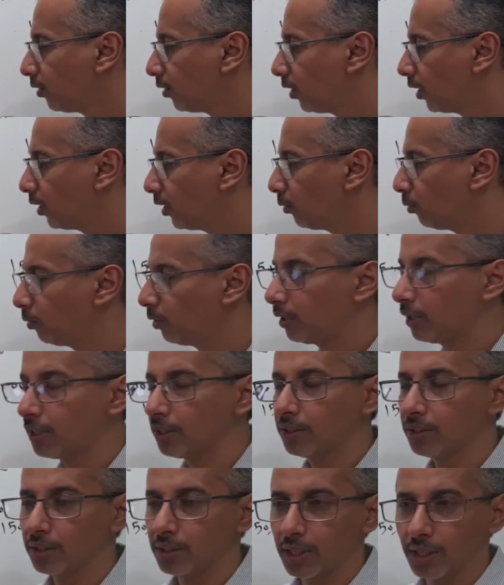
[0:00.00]
and we will
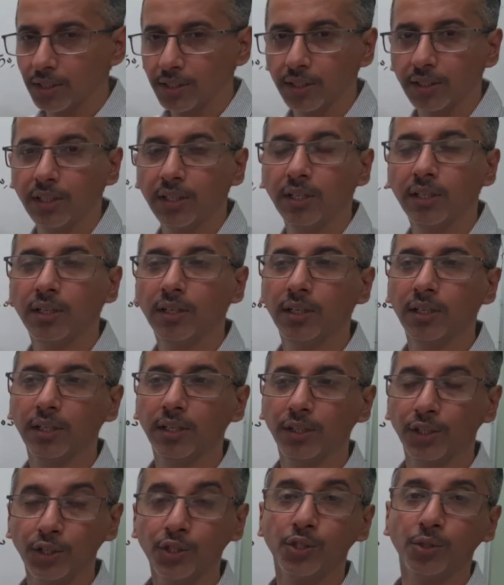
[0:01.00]
discuss it
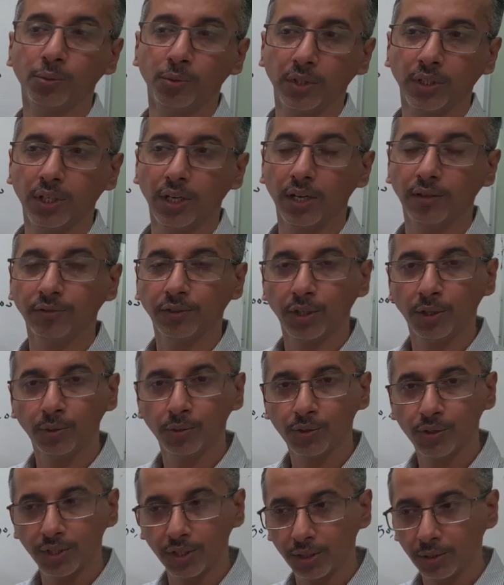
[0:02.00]
next week. After you
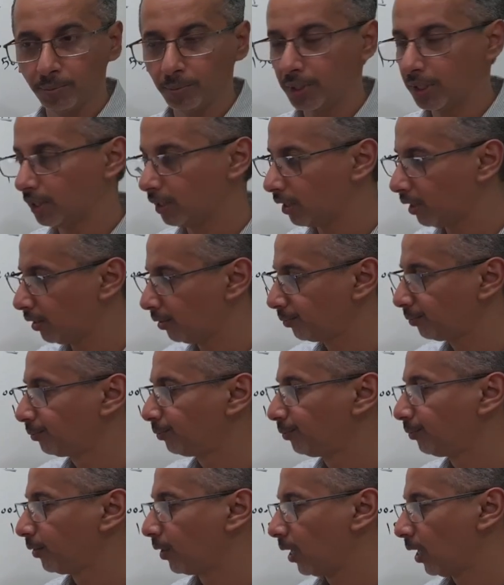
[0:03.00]
send me the
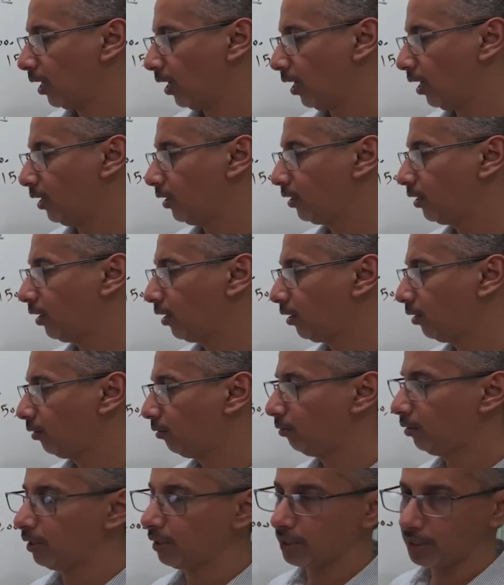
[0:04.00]
answer,
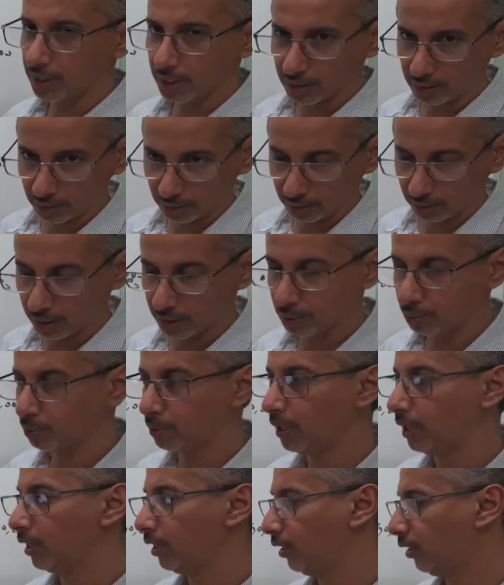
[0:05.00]
we'll discuss it as
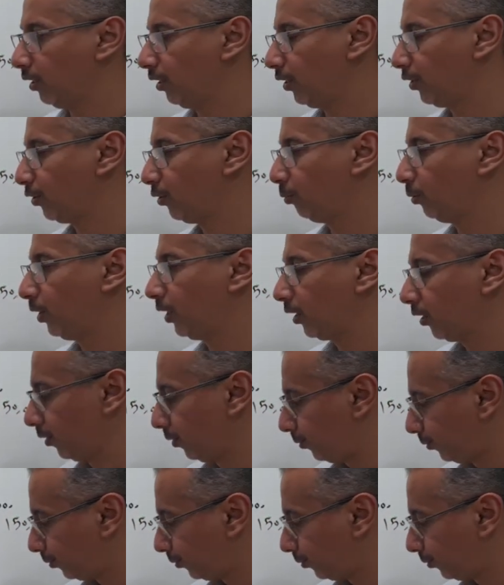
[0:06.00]
well next week.